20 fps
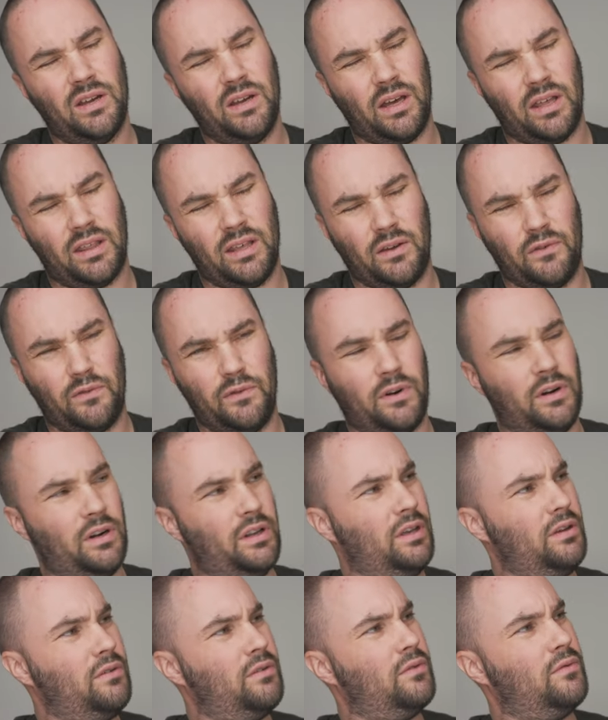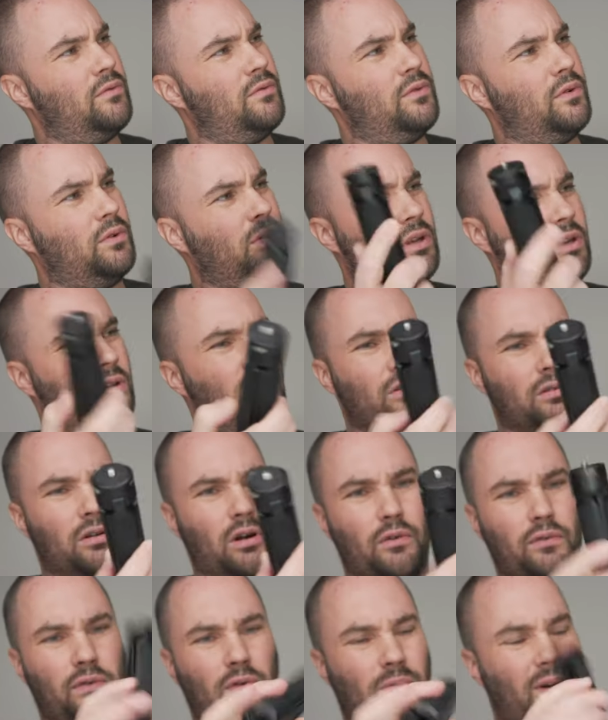I think 30, 40
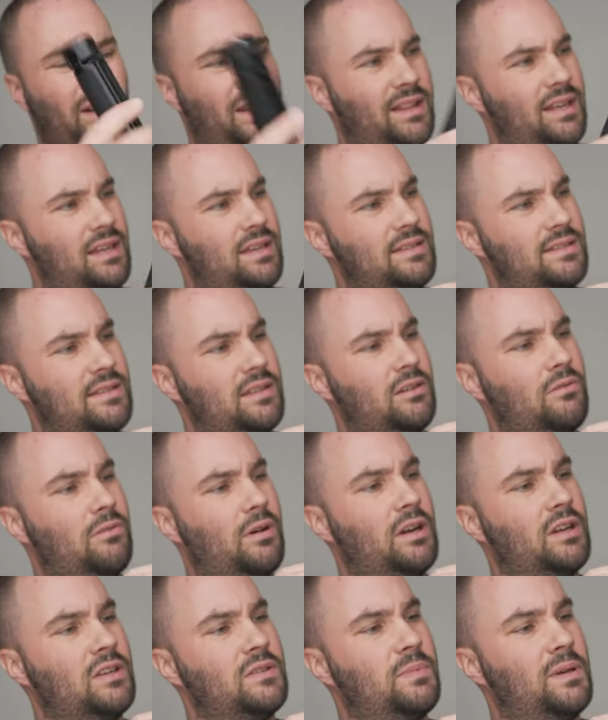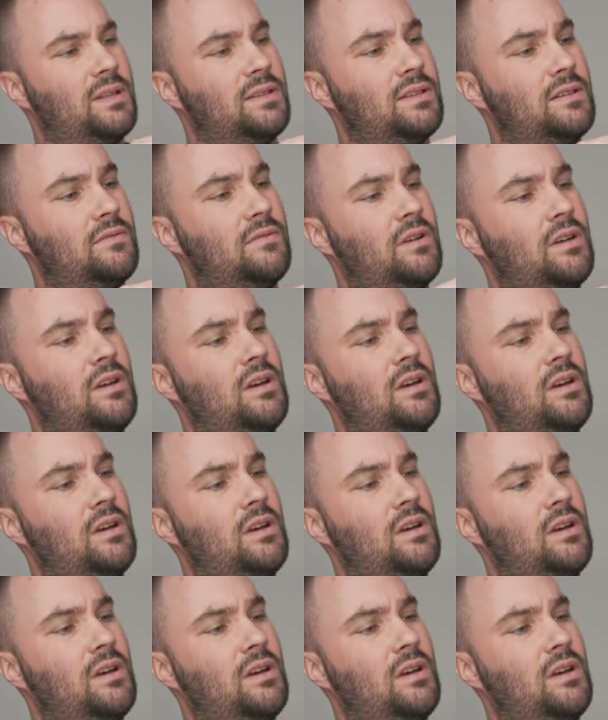euro for one of these. They're quite expensive.